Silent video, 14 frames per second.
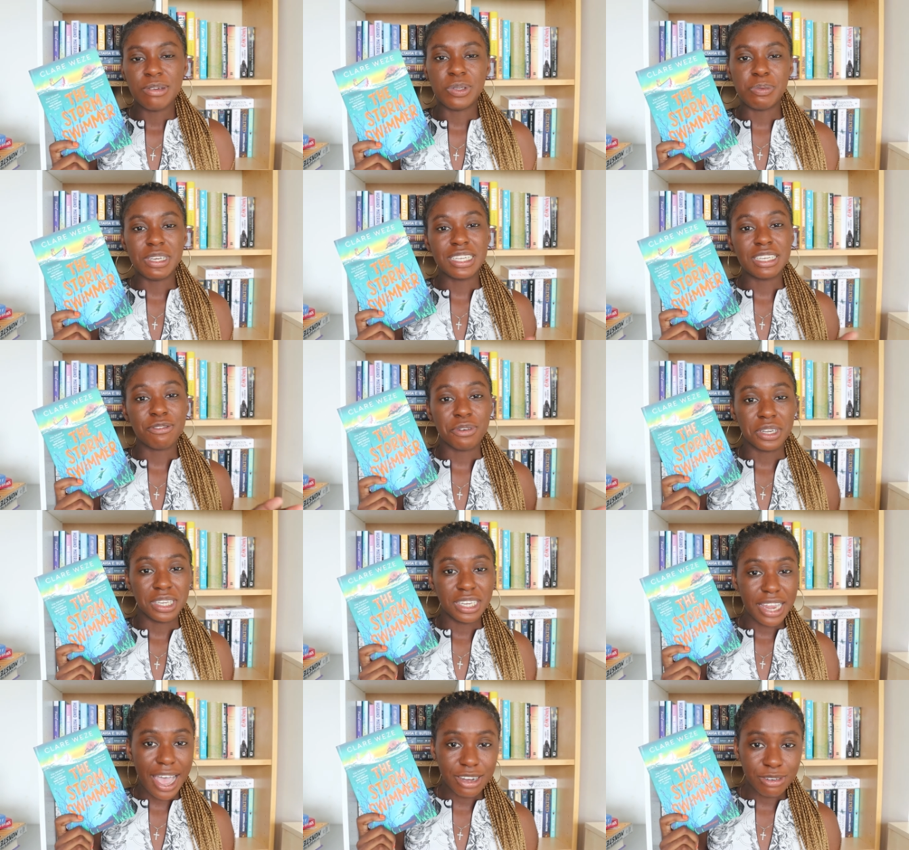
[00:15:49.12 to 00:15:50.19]
who speak a different
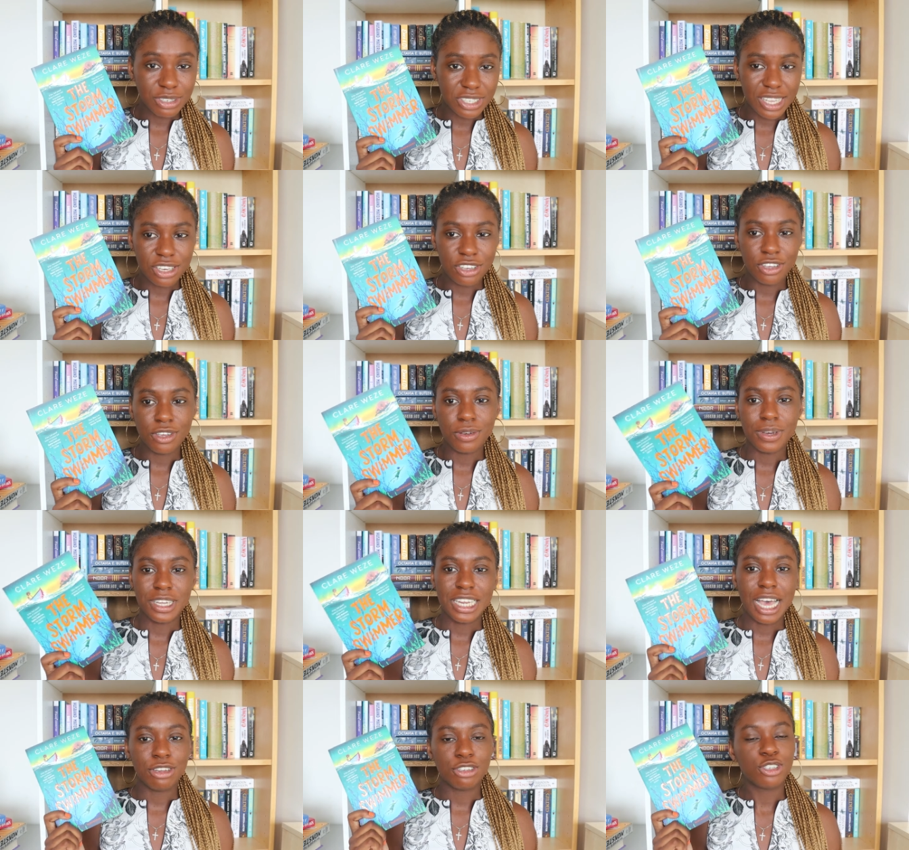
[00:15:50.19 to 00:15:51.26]
language than you
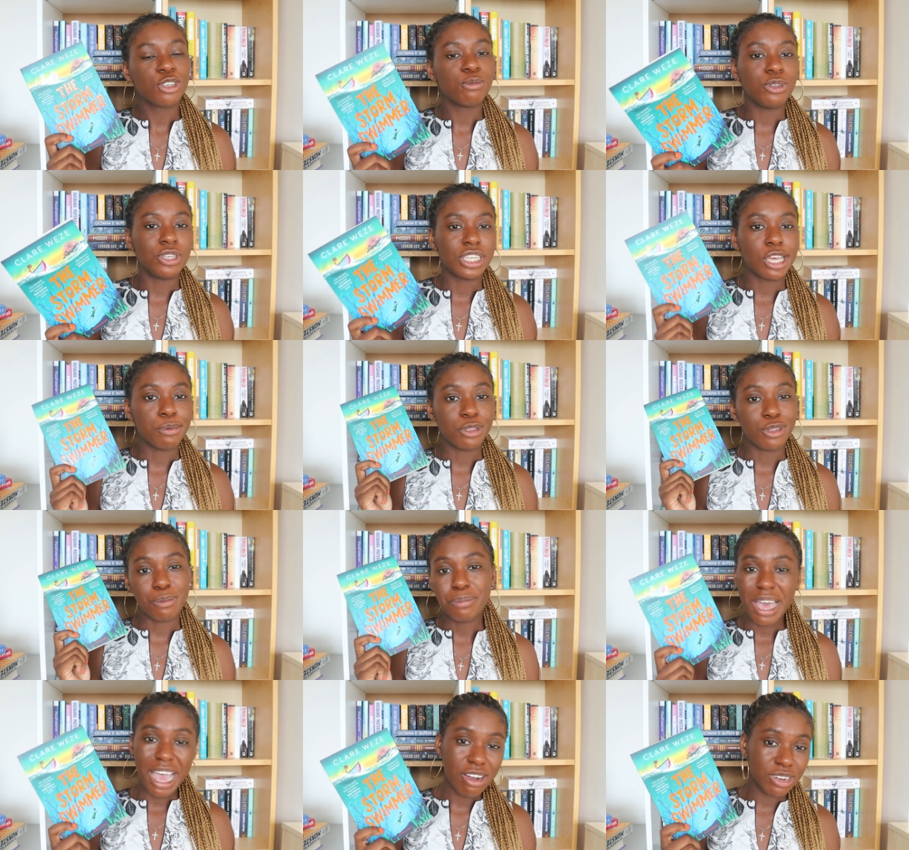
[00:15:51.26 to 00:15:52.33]
and how to communicate with your
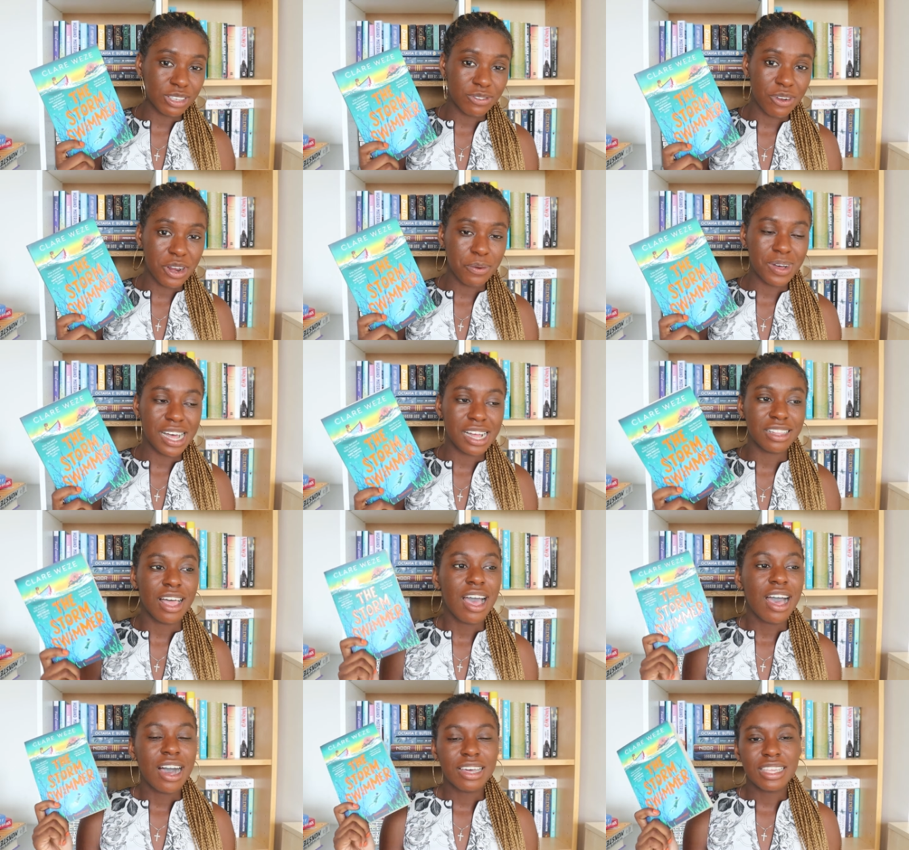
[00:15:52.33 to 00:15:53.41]
parents very well.
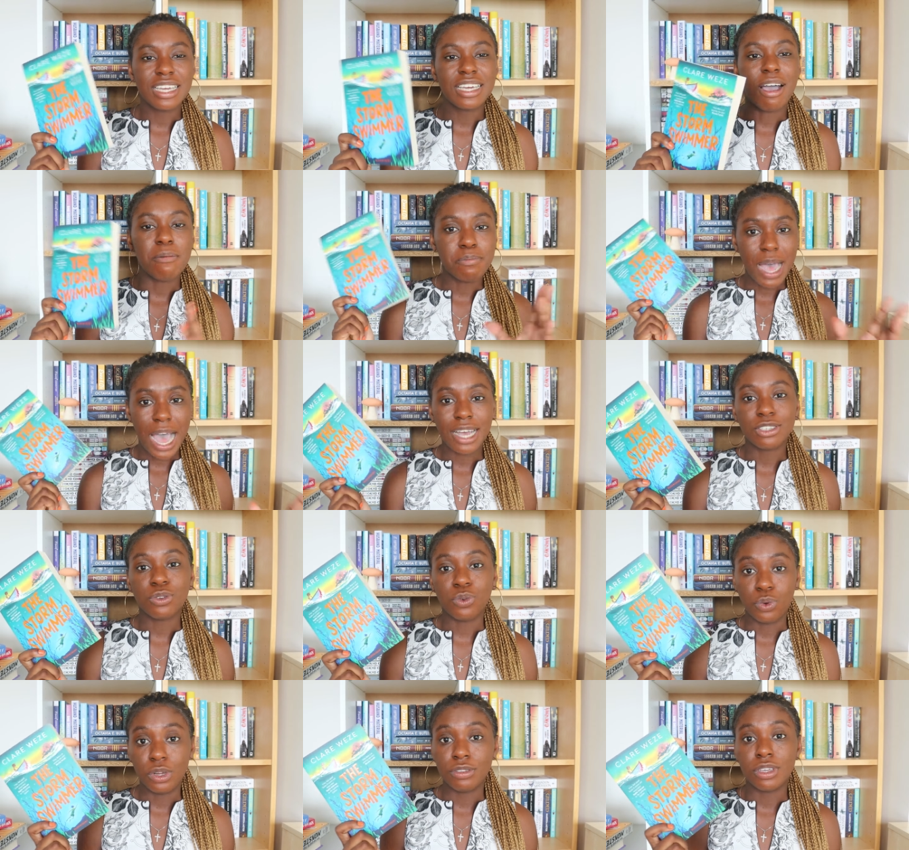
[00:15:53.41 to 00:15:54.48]
I think it unpacks
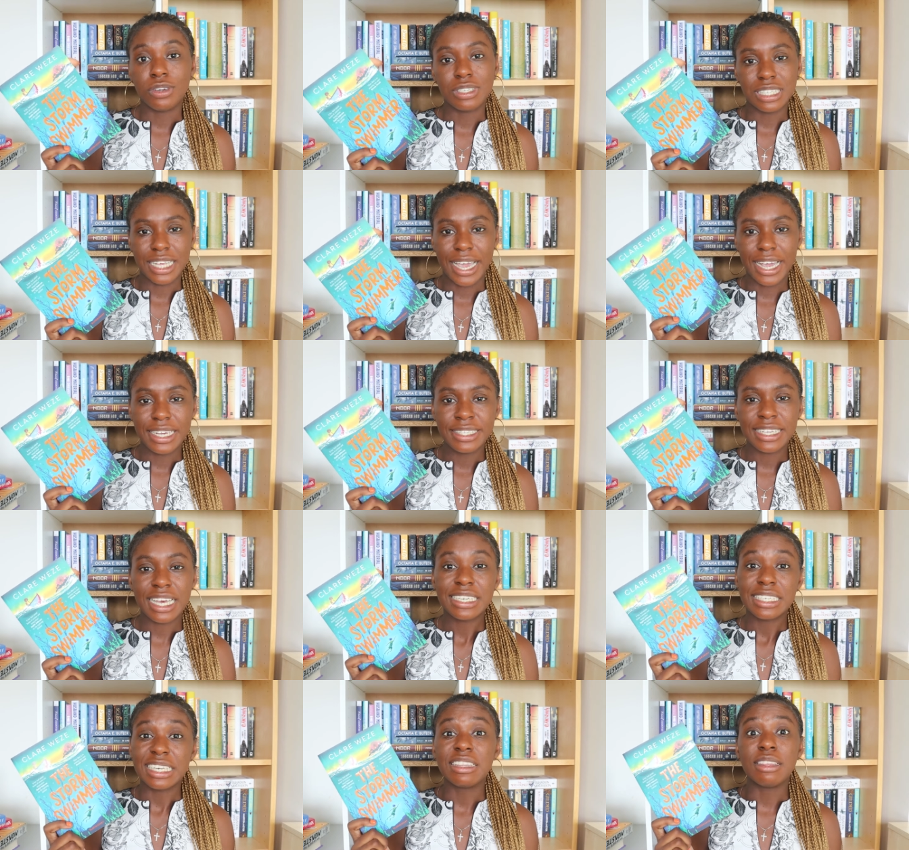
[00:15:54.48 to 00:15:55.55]
all of those things
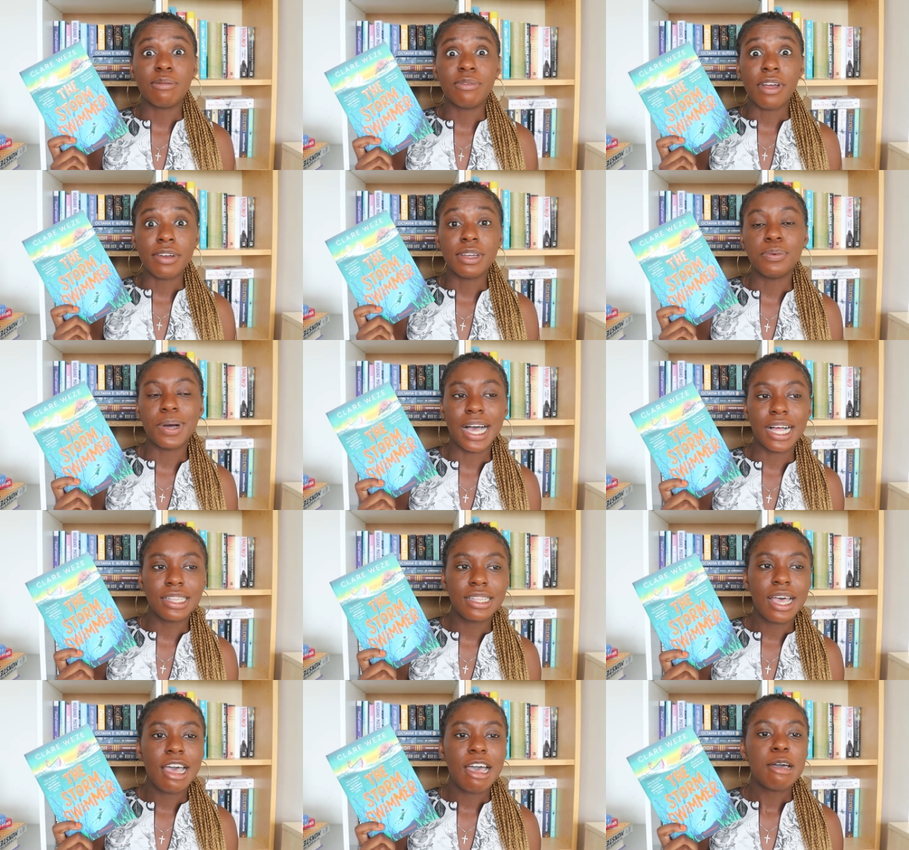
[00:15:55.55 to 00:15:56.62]
and did them very
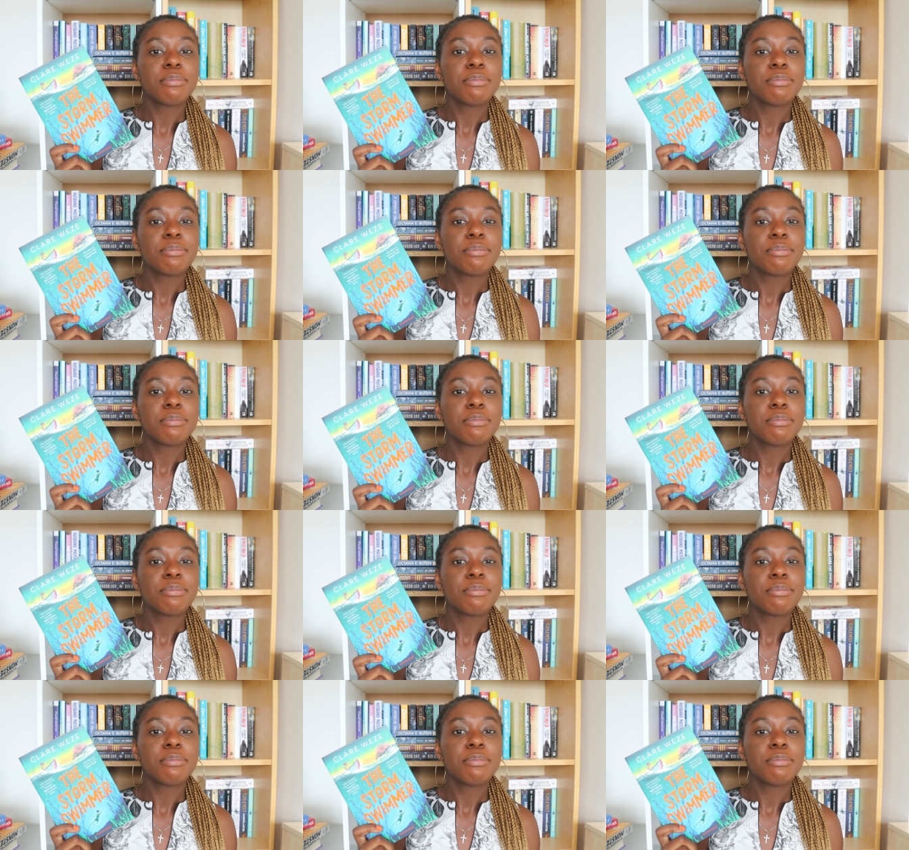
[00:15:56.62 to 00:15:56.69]
well.